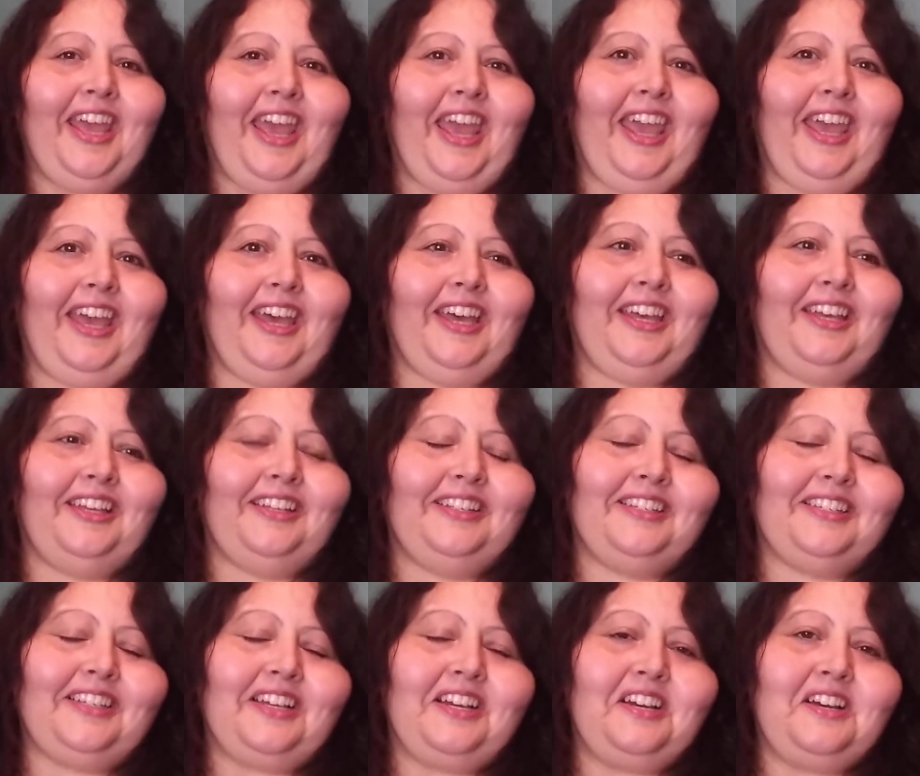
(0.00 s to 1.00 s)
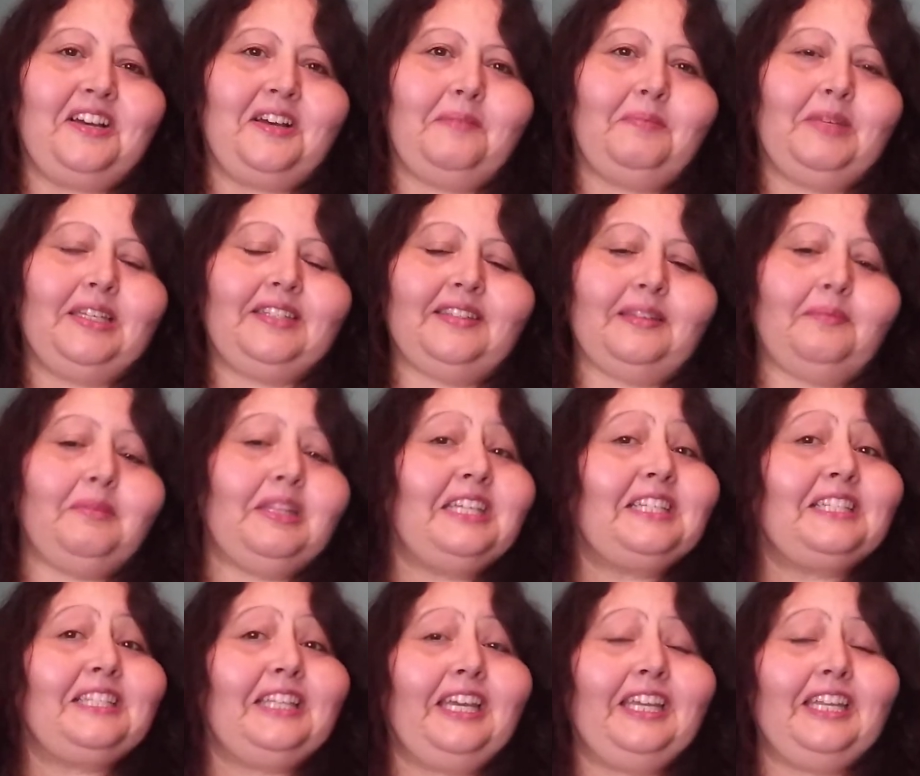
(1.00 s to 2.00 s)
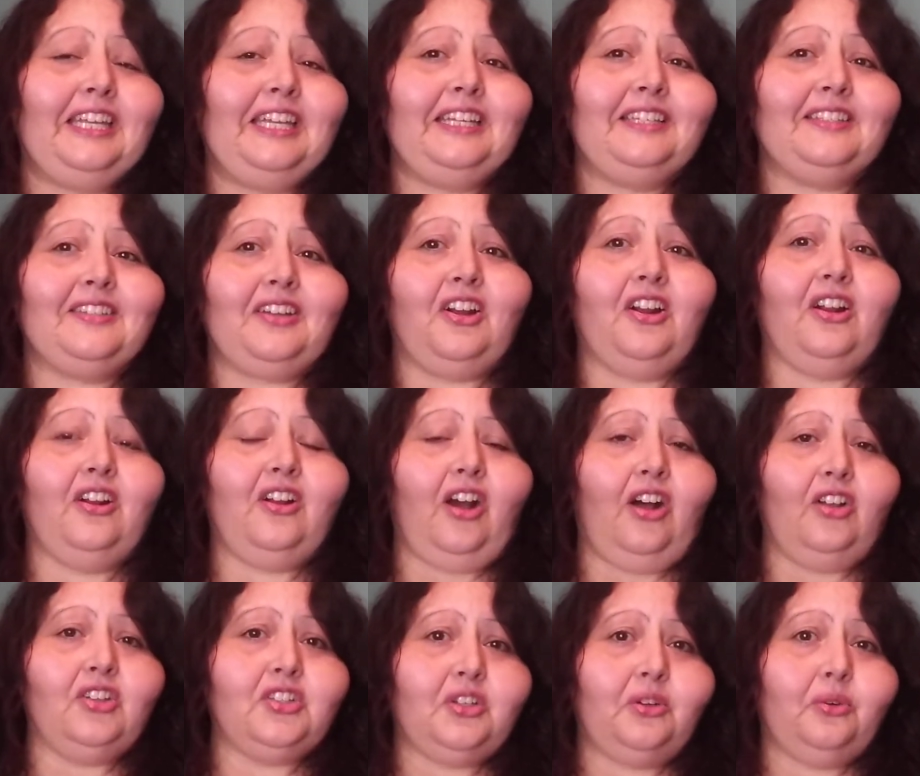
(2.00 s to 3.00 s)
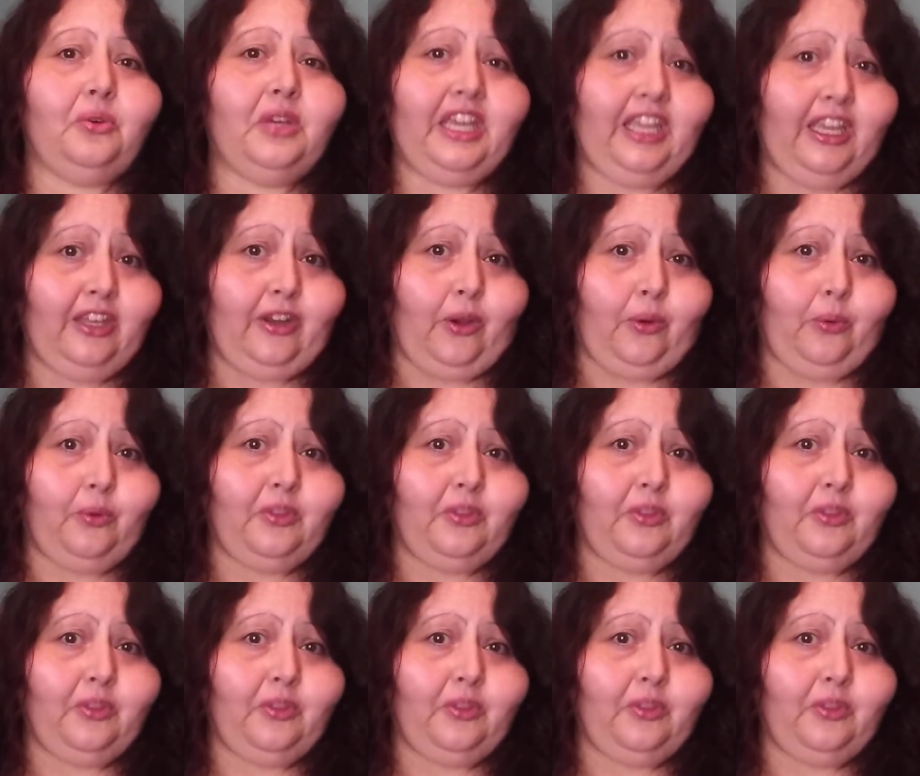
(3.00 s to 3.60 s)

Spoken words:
And some of these ladies are also keto.